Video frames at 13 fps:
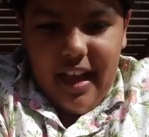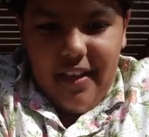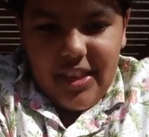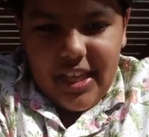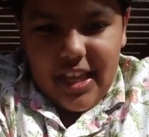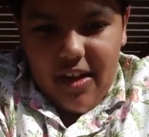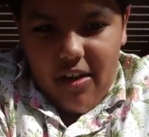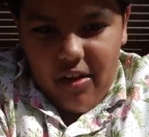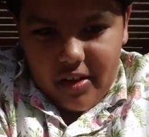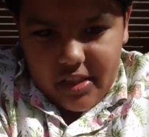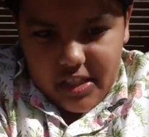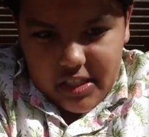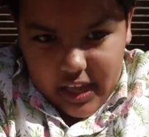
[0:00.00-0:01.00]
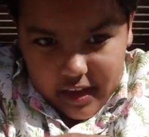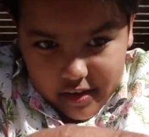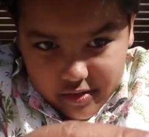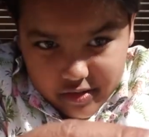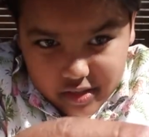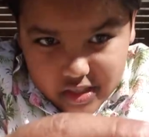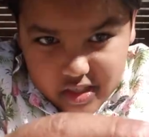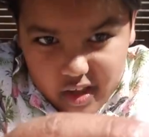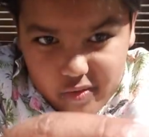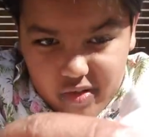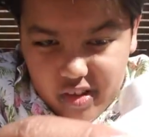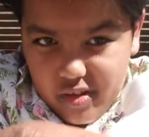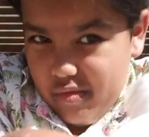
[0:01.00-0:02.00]
I have to get all of this out because I
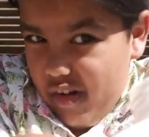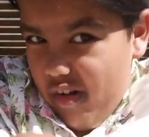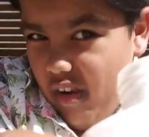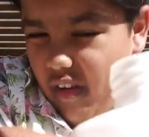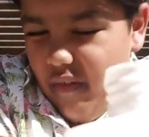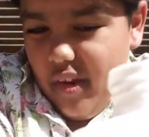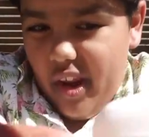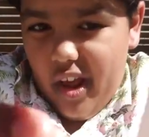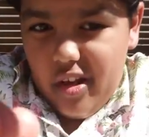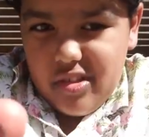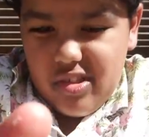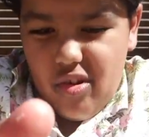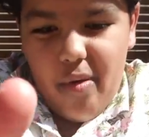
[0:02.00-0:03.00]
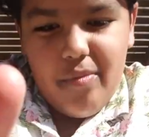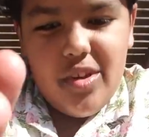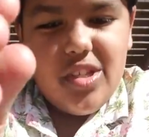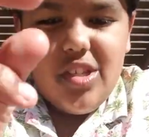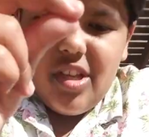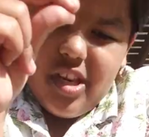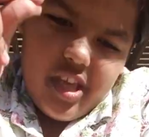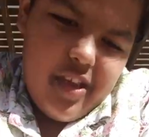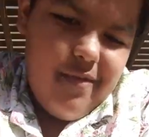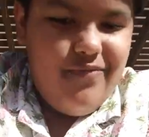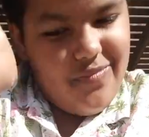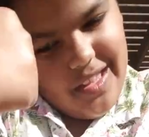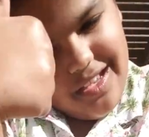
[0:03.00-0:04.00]
really want all of it out, so I'm just going to
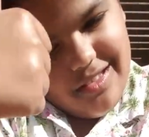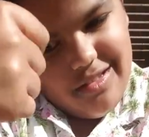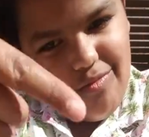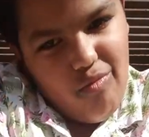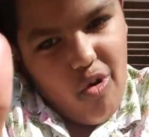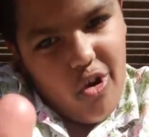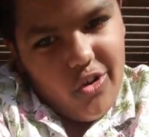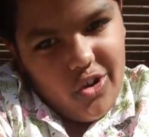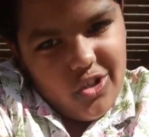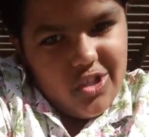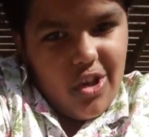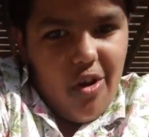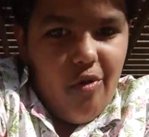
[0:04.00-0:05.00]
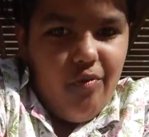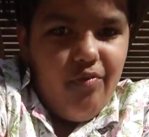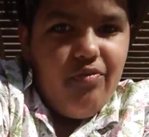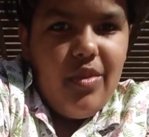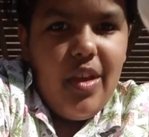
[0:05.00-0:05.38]
get some water, so,